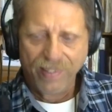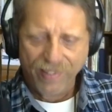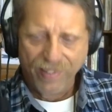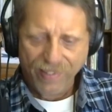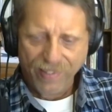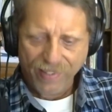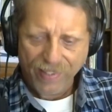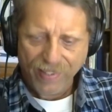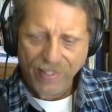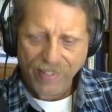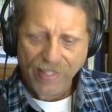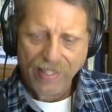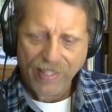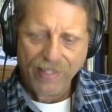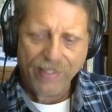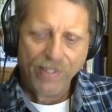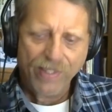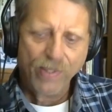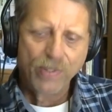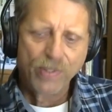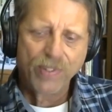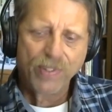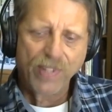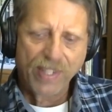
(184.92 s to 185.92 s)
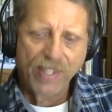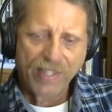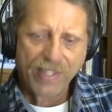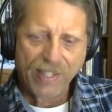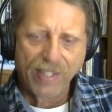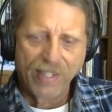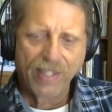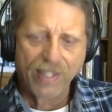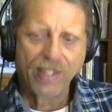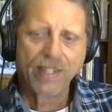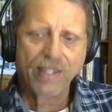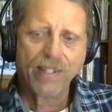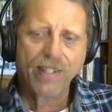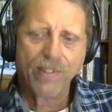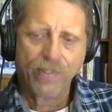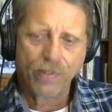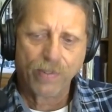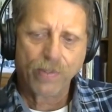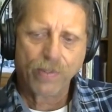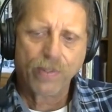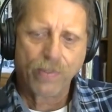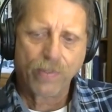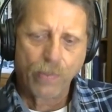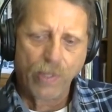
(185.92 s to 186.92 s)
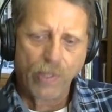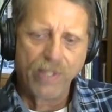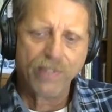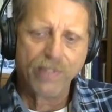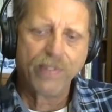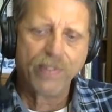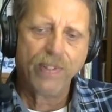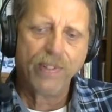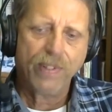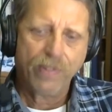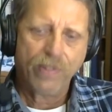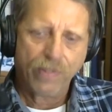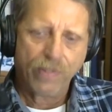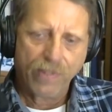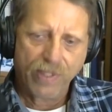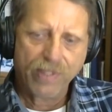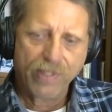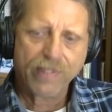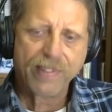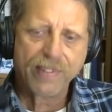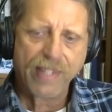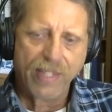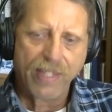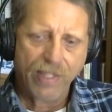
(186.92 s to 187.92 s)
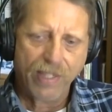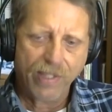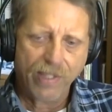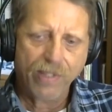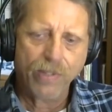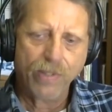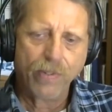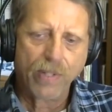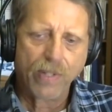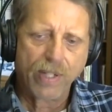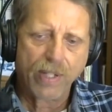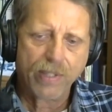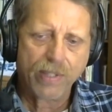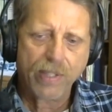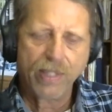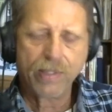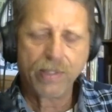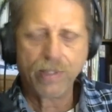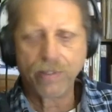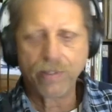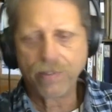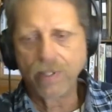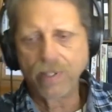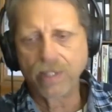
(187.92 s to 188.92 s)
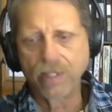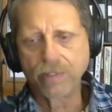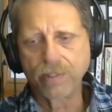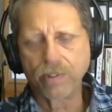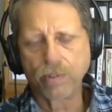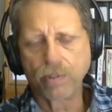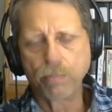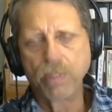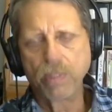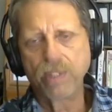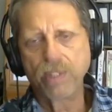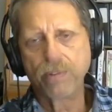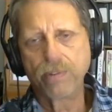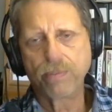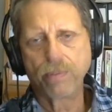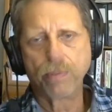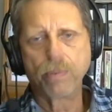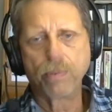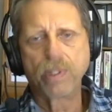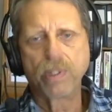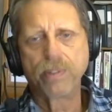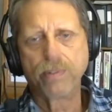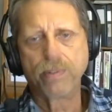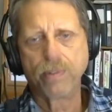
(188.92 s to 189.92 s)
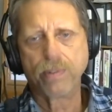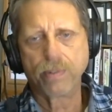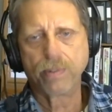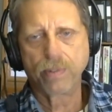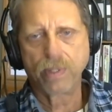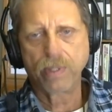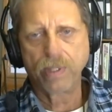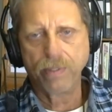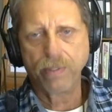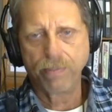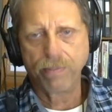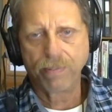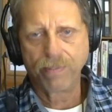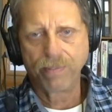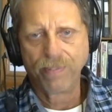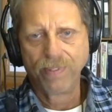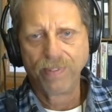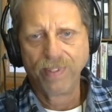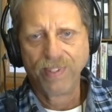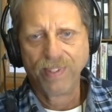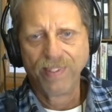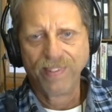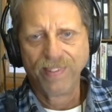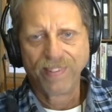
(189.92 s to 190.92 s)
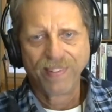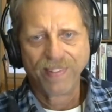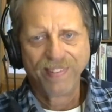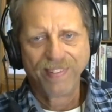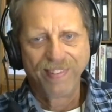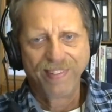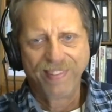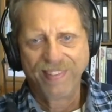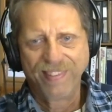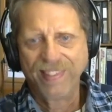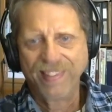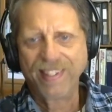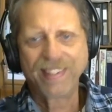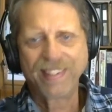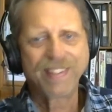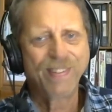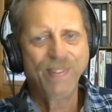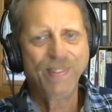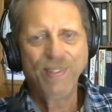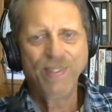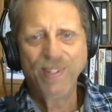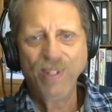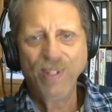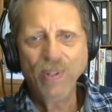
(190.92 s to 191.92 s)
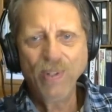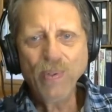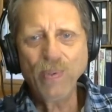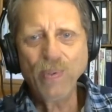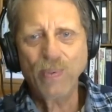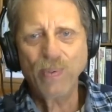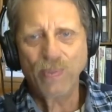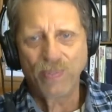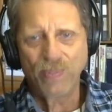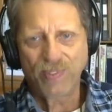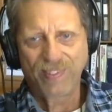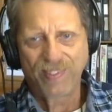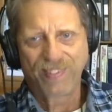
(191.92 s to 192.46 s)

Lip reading: and you're psychotic, and you're crazy, and you're insane, and you got to take these toxic meds for the rest of your life. Not good news.